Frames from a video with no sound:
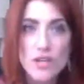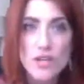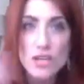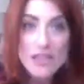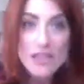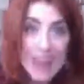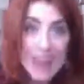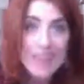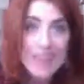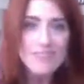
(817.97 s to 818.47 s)
A
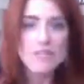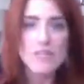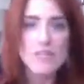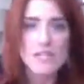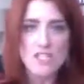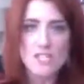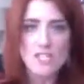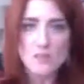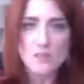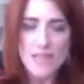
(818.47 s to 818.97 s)
lot of it
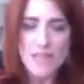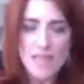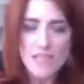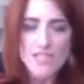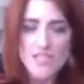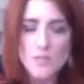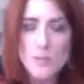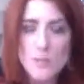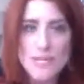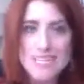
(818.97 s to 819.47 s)
is those
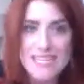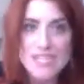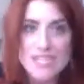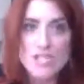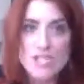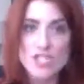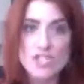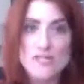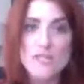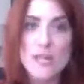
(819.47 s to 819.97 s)

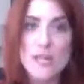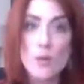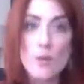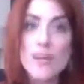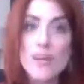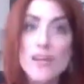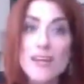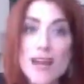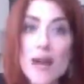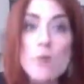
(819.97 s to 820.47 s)
expectations that we
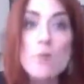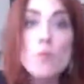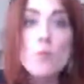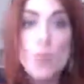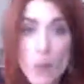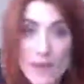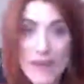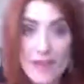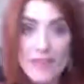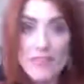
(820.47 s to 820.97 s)
come with